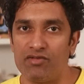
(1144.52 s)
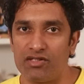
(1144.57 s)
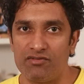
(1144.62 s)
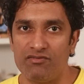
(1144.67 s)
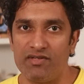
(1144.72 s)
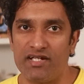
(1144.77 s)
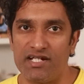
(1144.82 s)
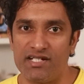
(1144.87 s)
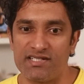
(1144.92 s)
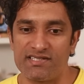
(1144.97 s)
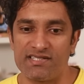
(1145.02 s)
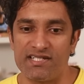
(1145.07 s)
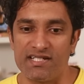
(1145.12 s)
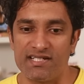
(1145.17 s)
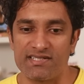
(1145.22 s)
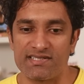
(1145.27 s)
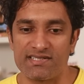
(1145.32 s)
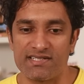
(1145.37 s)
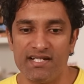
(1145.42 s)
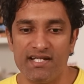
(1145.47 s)
with various
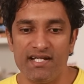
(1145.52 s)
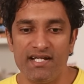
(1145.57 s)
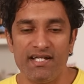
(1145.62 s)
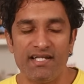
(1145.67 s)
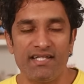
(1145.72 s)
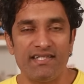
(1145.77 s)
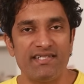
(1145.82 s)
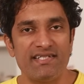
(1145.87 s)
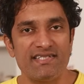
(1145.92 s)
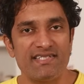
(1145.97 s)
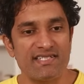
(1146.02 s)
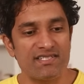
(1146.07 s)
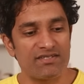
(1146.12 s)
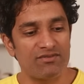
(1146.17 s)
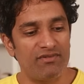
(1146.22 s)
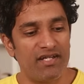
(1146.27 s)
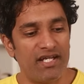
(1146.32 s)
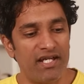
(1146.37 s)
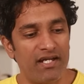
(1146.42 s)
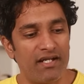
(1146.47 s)
things. This
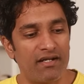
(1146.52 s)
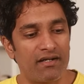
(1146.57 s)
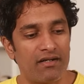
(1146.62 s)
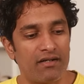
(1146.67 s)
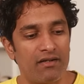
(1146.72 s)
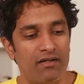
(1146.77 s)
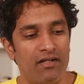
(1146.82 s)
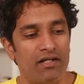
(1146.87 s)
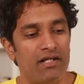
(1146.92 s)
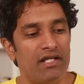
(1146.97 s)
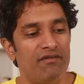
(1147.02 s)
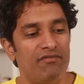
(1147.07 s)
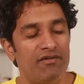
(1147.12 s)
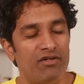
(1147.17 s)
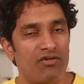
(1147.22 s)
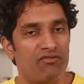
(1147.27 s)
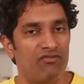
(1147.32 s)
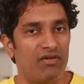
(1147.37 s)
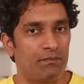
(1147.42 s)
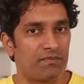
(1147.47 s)
is where if
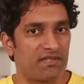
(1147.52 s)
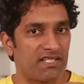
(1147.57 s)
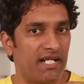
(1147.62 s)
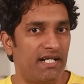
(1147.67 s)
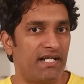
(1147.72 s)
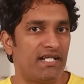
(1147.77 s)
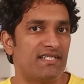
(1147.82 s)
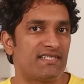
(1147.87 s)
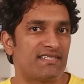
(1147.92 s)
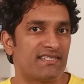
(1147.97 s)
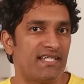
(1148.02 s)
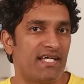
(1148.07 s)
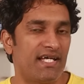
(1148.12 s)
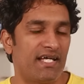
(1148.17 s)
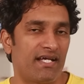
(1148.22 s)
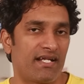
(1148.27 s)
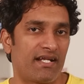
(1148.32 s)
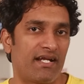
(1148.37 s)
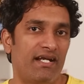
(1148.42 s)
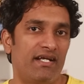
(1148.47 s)
your website is
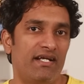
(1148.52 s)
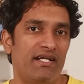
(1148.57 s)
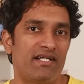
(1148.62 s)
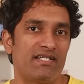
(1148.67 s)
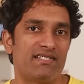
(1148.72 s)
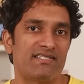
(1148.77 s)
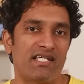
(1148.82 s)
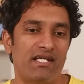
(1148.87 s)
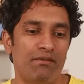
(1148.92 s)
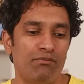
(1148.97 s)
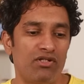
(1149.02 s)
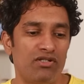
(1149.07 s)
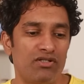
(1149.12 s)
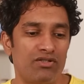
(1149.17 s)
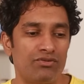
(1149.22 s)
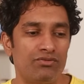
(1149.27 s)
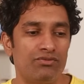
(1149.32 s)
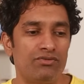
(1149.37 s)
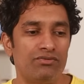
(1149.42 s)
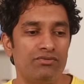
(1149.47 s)
there and it is able
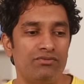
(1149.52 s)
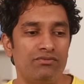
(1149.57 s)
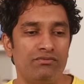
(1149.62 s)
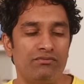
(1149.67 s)
to